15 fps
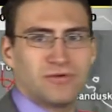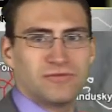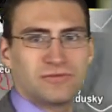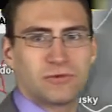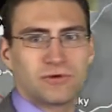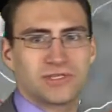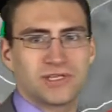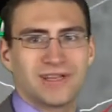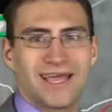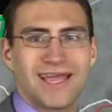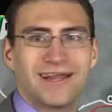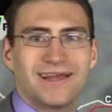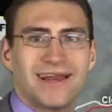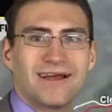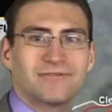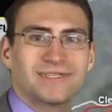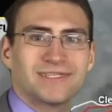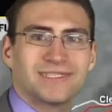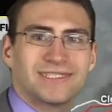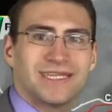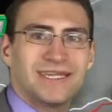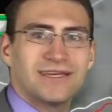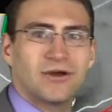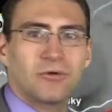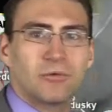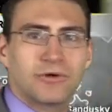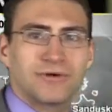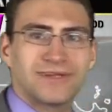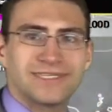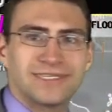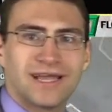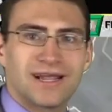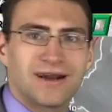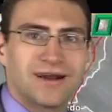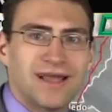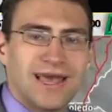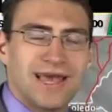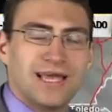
move towards Atlanta and out to sea, no worries there.